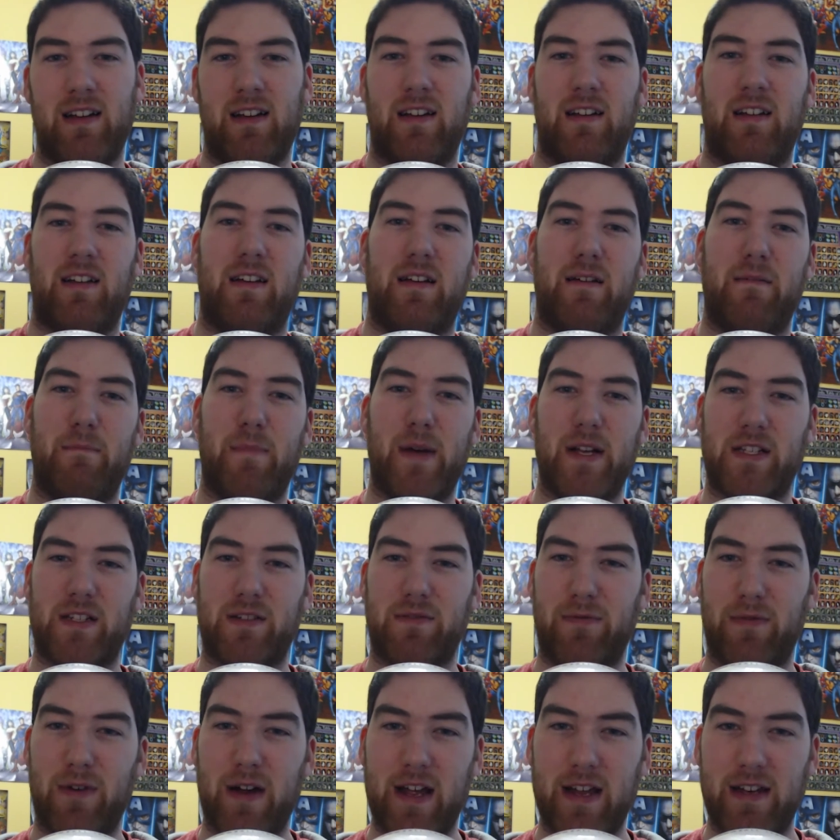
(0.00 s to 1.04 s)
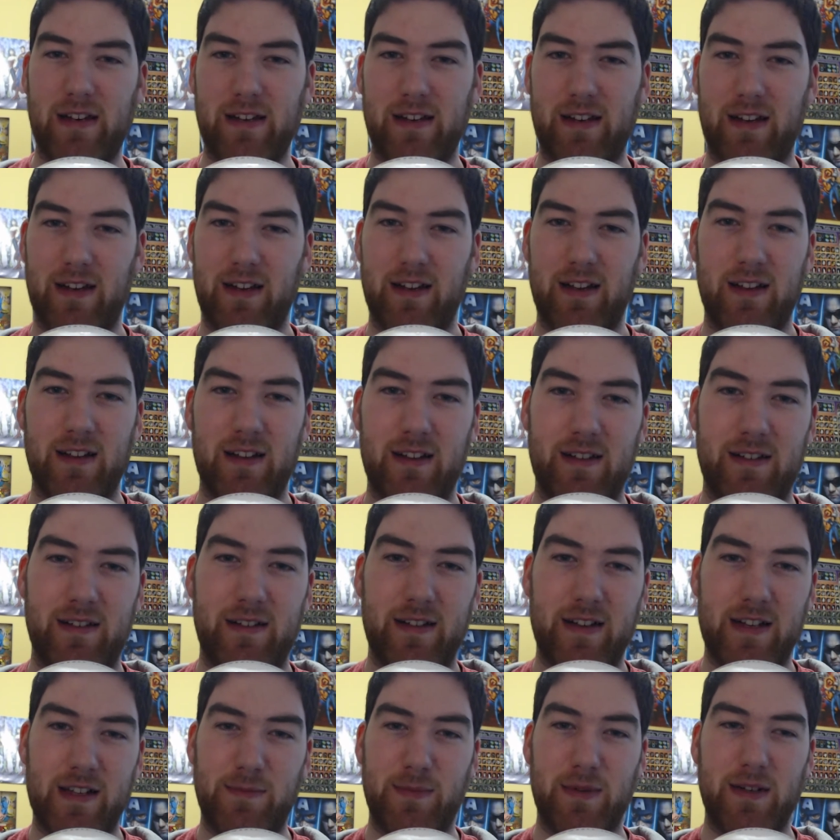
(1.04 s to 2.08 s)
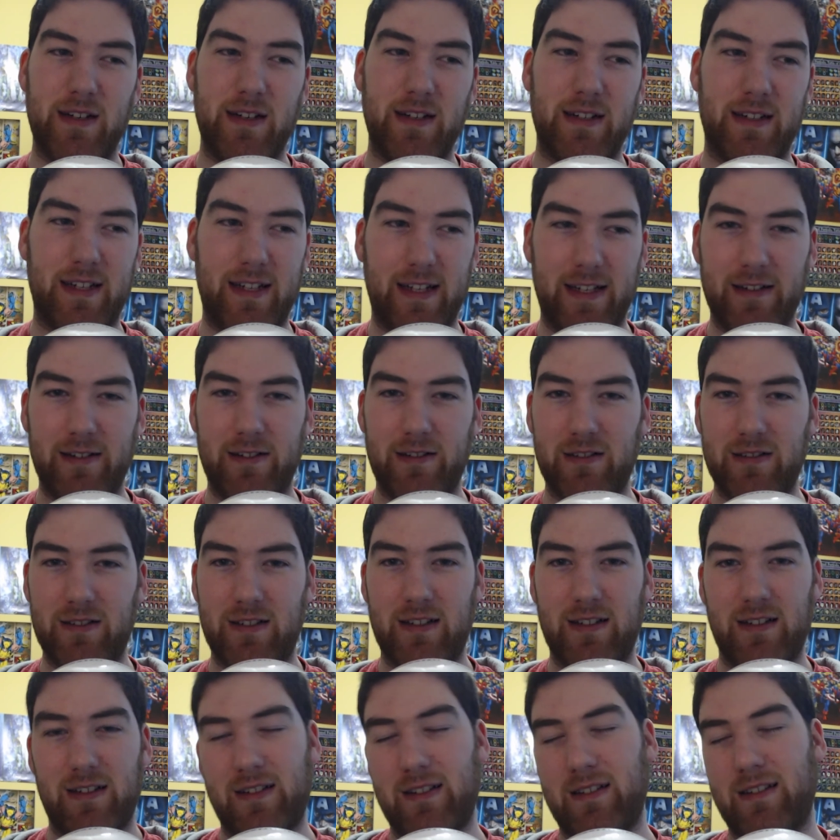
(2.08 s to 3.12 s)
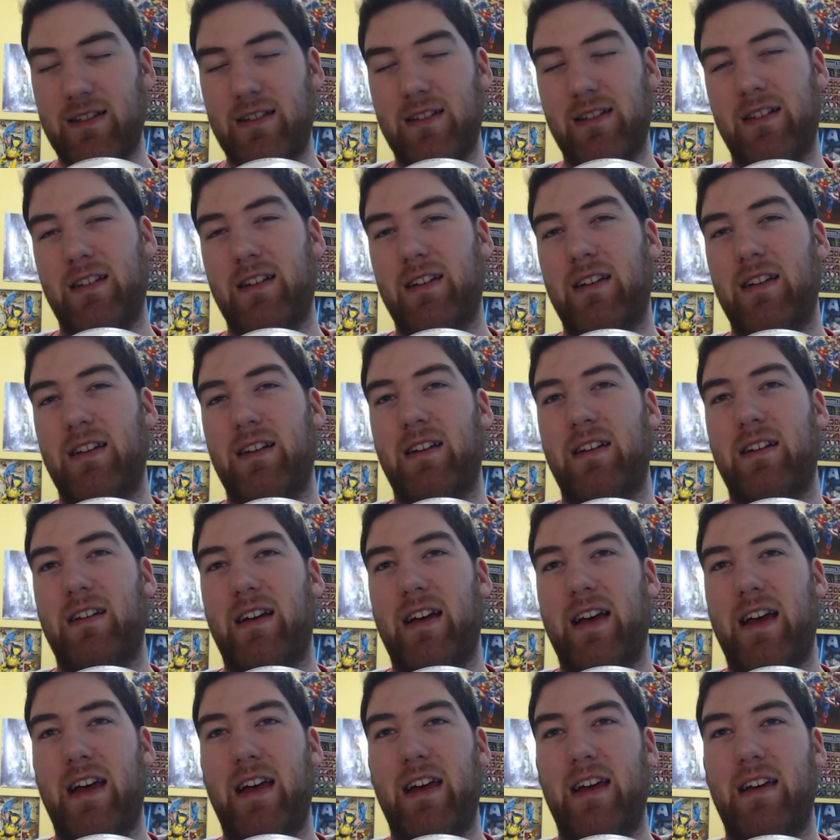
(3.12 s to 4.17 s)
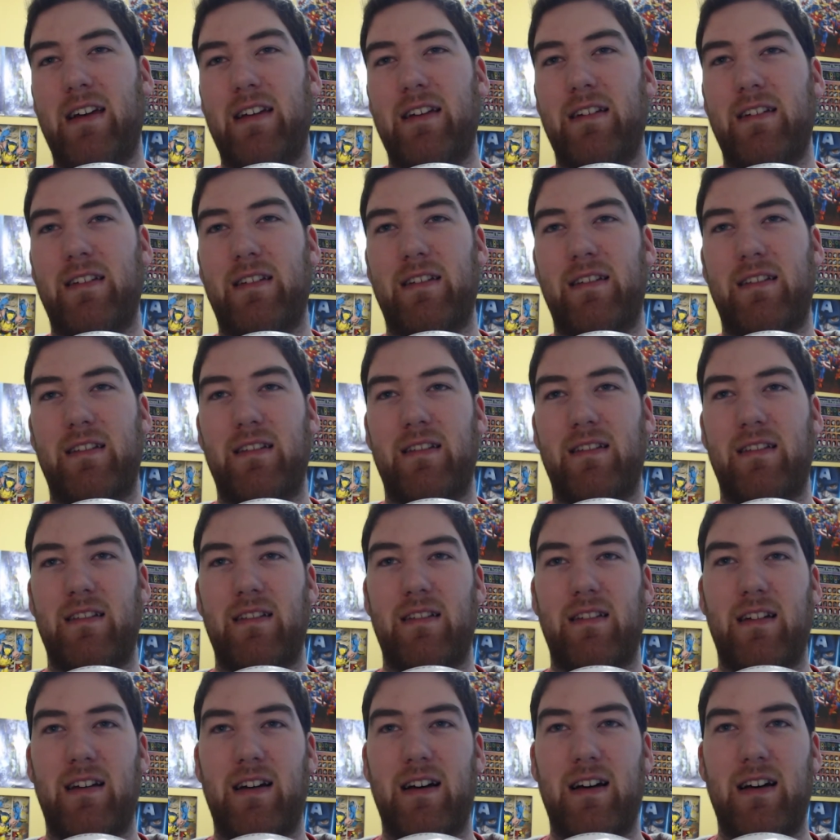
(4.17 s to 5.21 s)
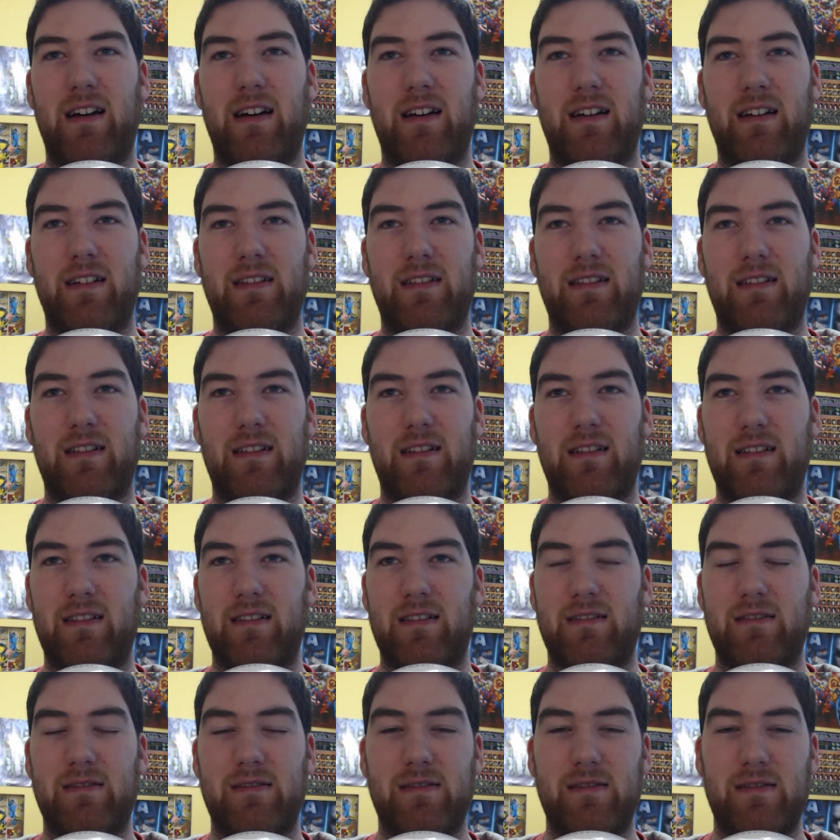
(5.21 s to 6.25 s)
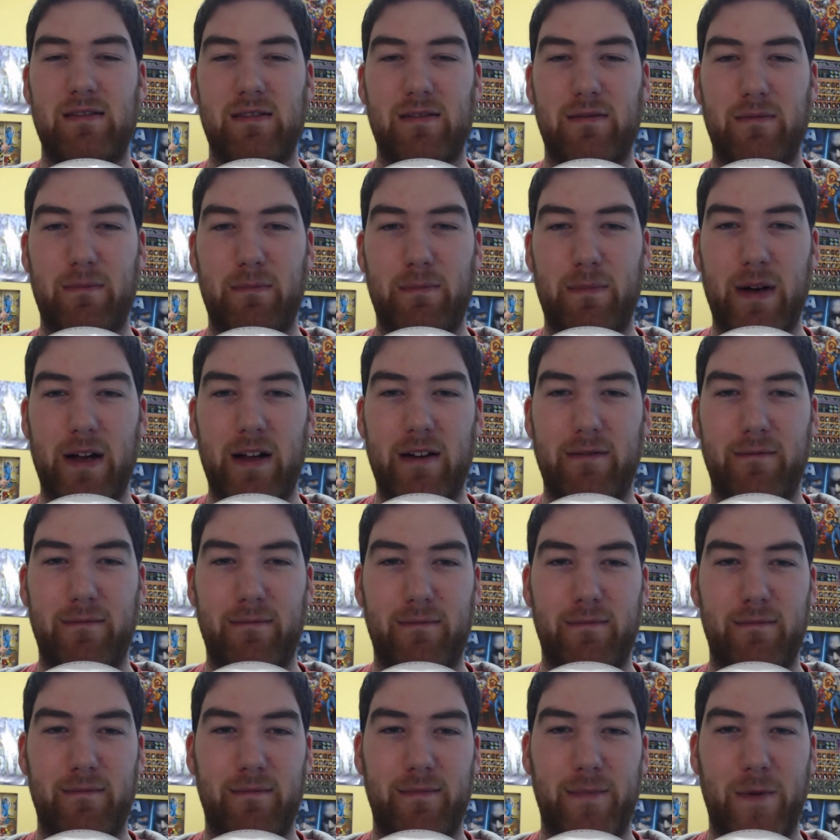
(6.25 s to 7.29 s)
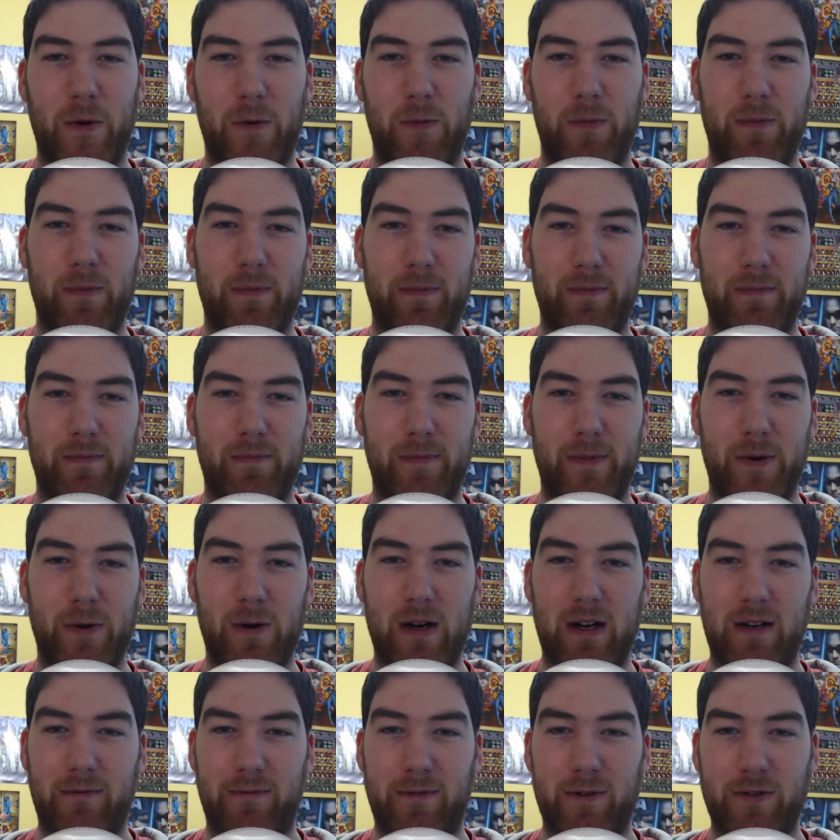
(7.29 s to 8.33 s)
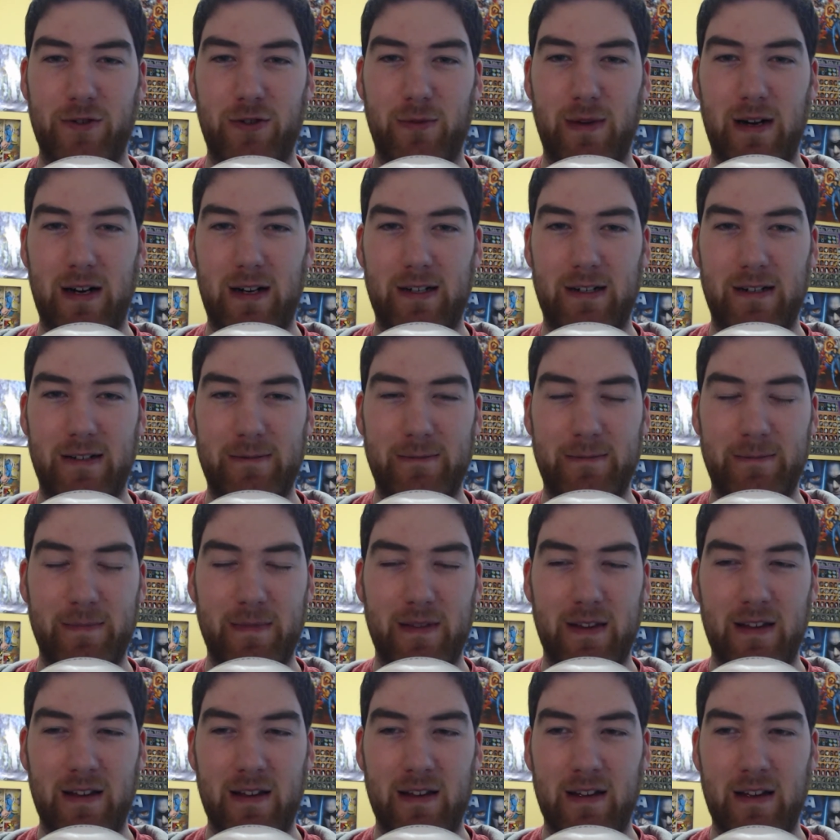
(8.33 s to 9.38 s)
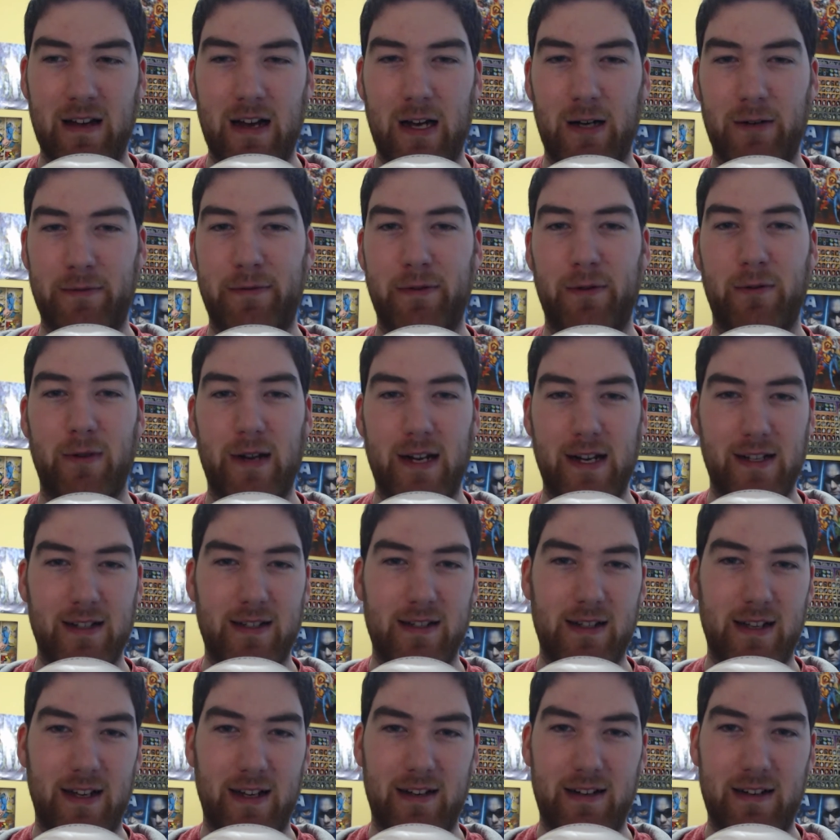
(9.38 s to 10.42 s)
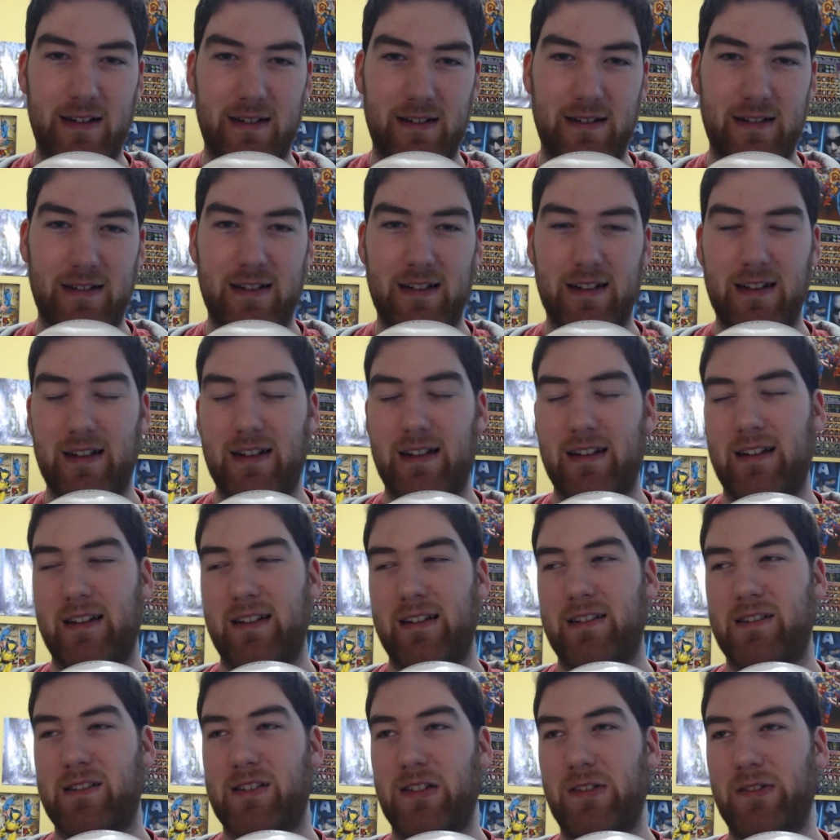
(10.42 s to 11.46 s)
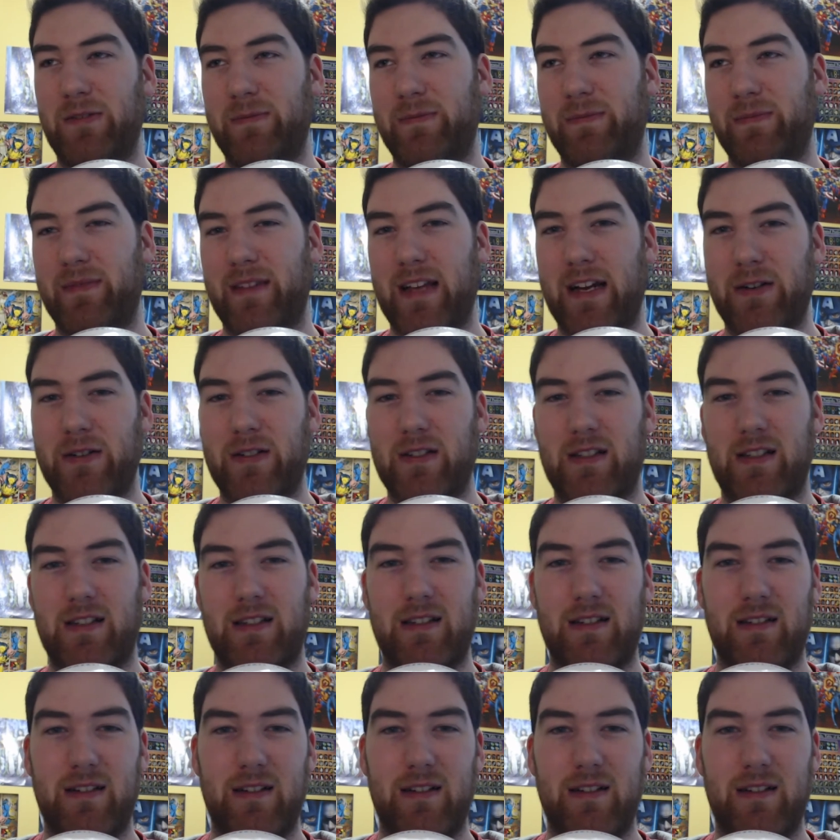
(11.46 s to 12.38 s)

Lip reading: best friend has been killed, and but nope, no hug for Chewbacca, hug for Rey instead. So that was